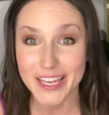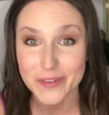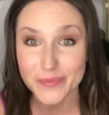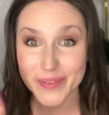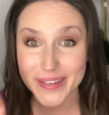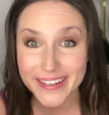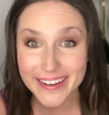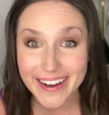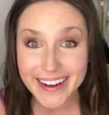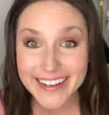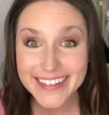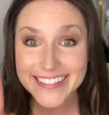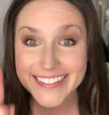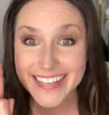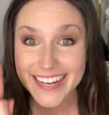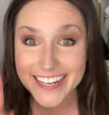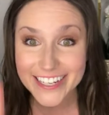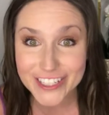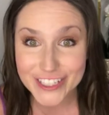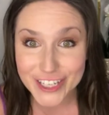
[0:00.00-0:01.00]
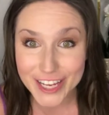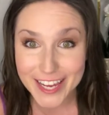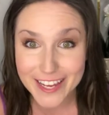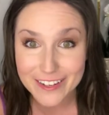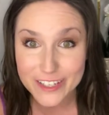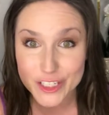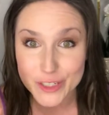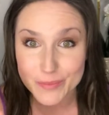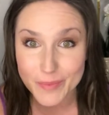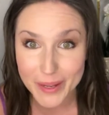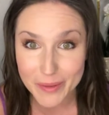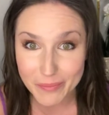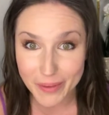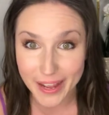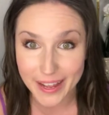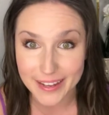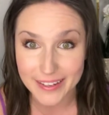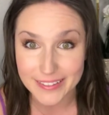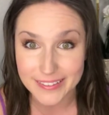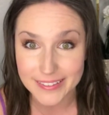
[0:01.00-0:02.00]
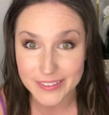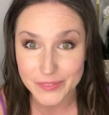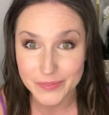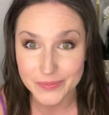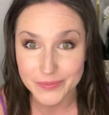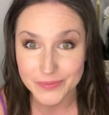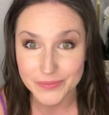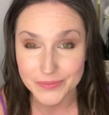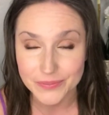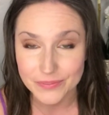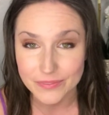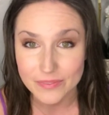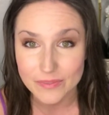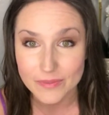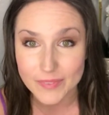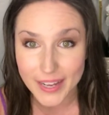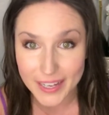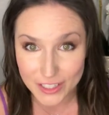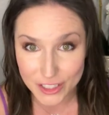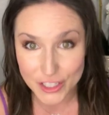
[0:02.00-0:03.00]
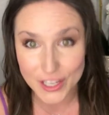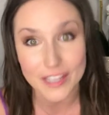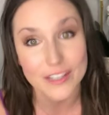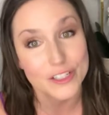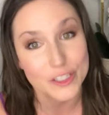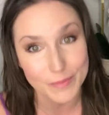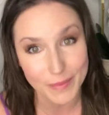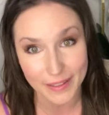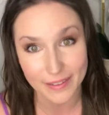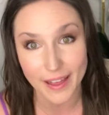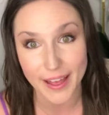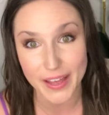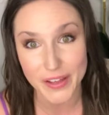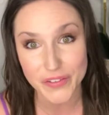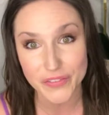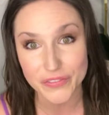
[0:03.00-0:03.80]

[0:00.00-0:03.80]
And because I changed my mind, I changed my life.